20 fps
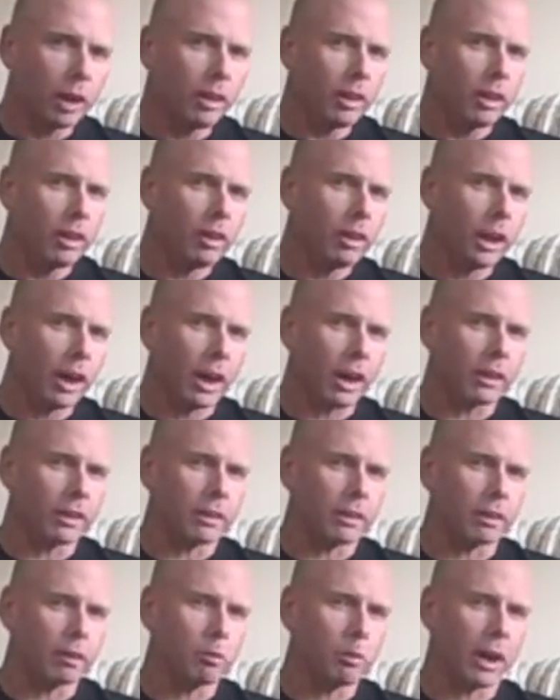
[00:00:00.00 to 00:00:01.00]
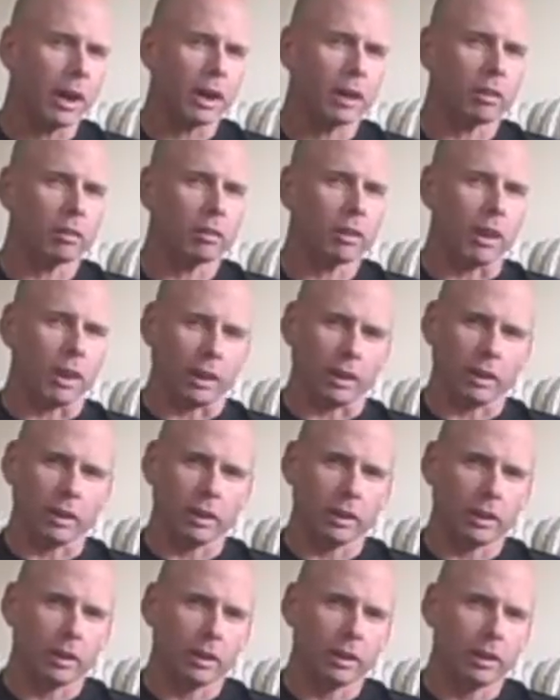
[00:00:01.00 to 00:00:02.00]
And then you got Michael Vick,
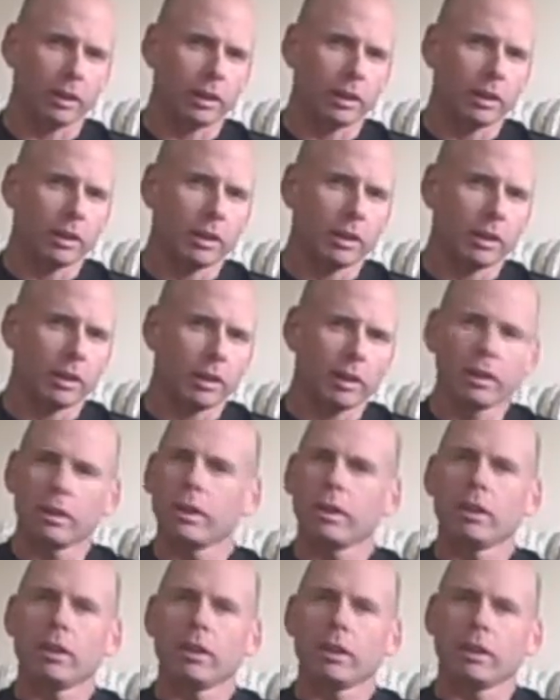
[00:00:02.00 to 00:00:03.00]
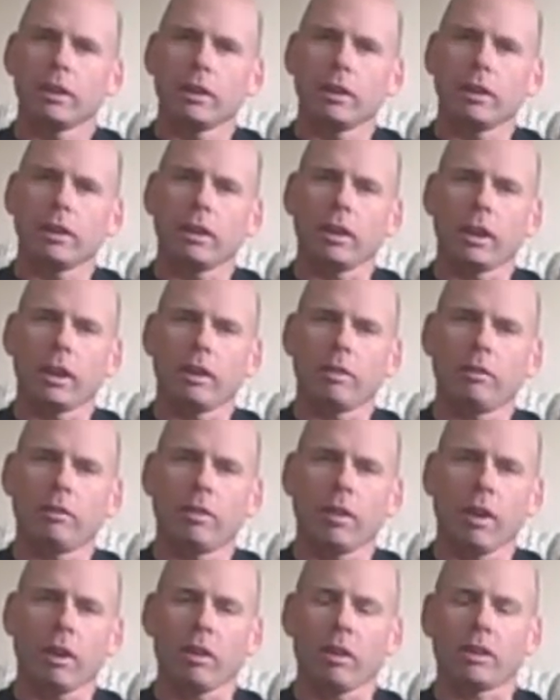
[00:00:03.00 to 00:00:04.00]
right? A
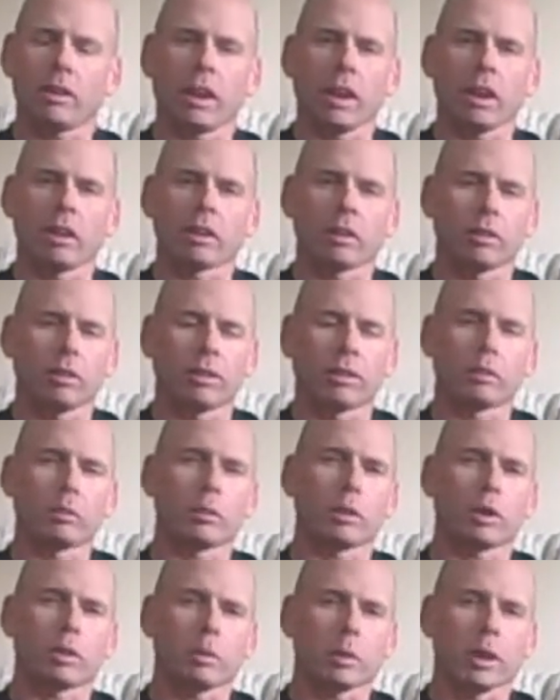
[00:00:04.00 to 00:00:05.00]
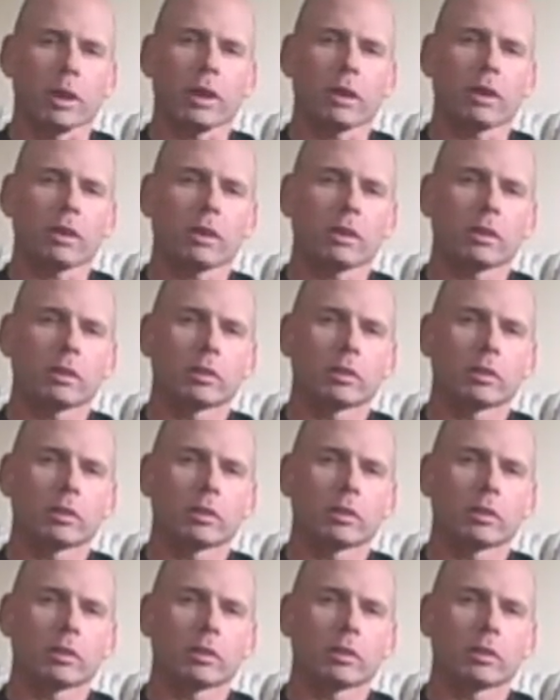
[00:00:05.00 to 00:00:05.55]
very talented football player.